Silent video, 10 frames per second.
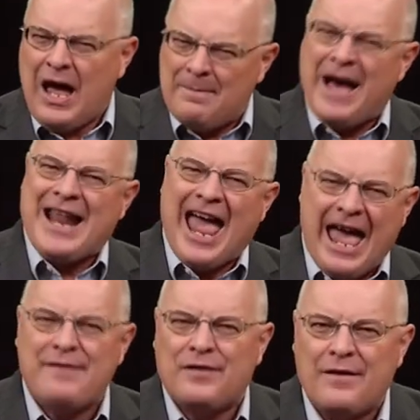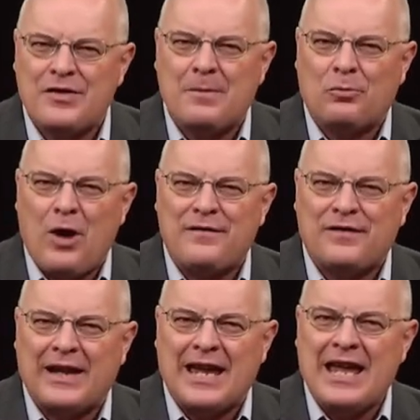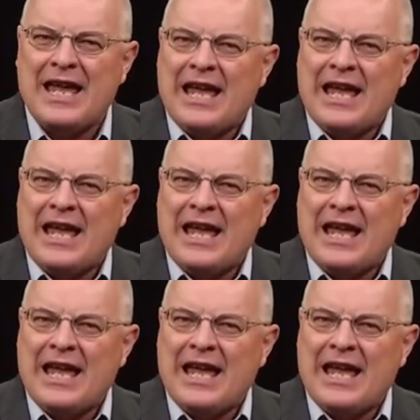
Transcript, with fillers: about half of them roughly,